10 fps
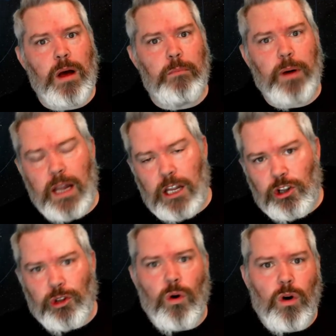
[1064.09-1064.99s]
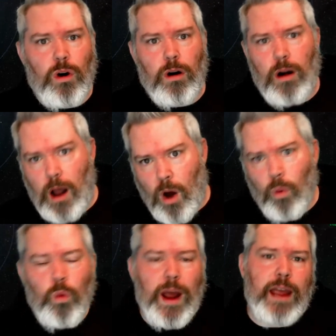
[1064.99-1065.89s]
but in lore
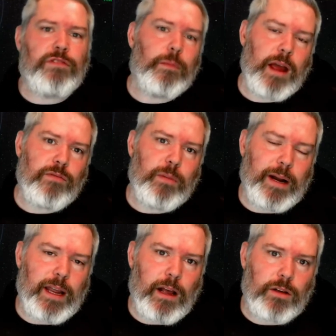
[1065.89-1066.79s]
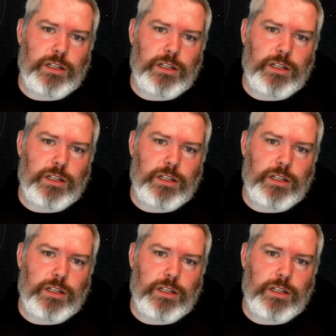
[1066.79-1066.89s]
away from everybody else.